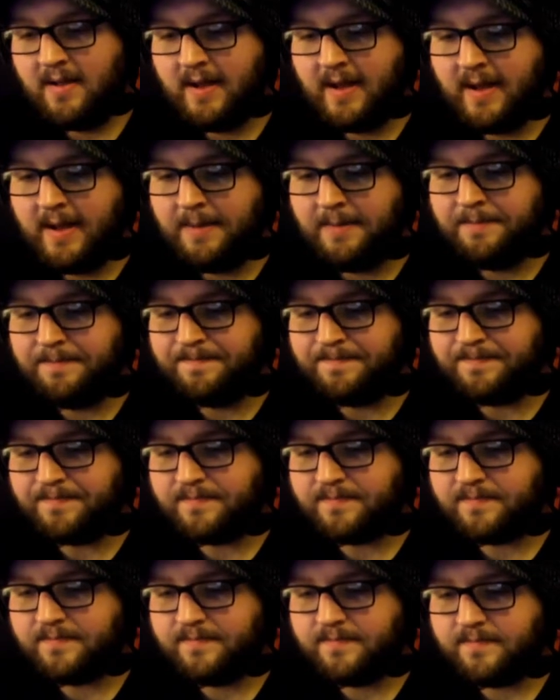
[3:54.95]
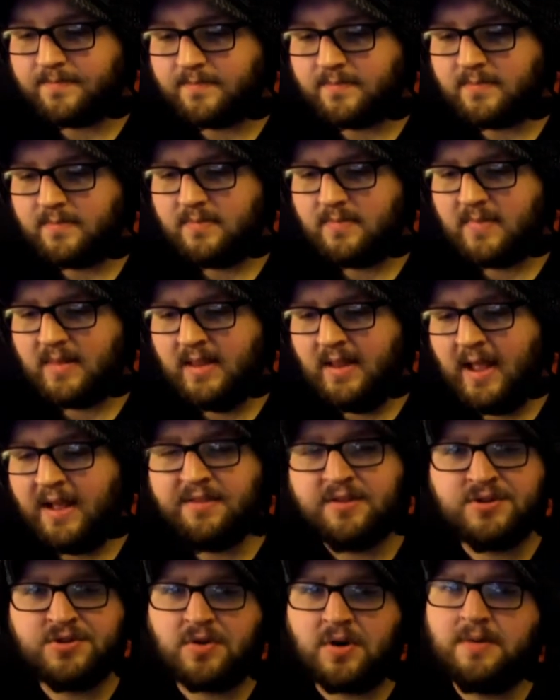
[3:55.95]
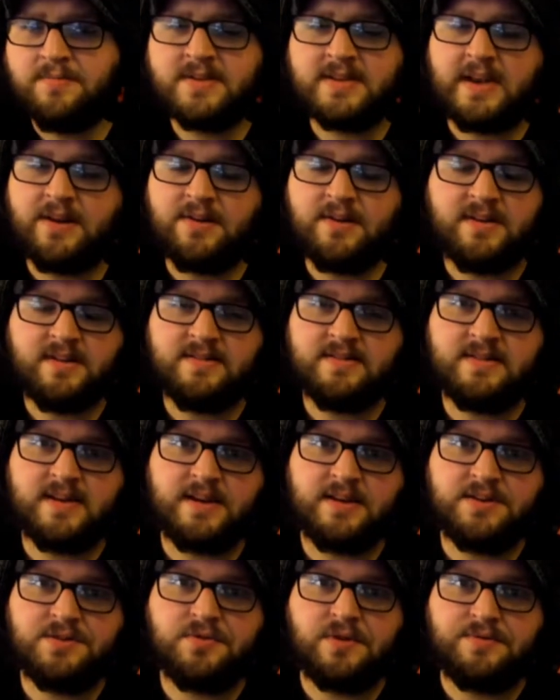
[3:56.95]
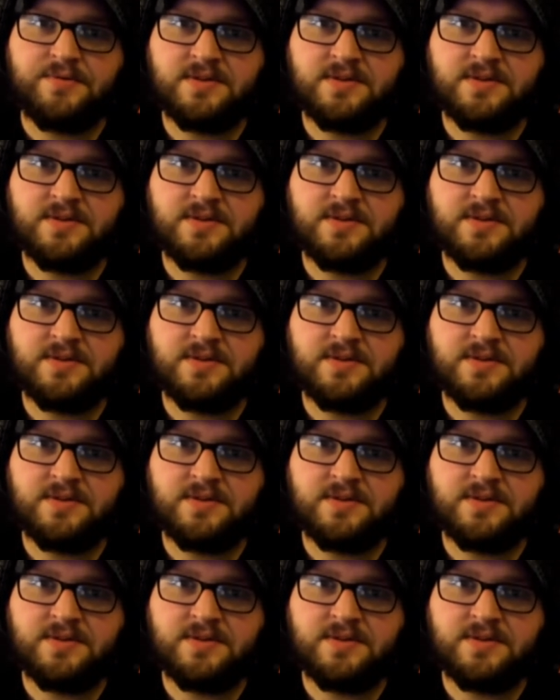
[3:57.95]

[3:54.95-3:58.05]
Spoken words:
And the drums sounded insane too.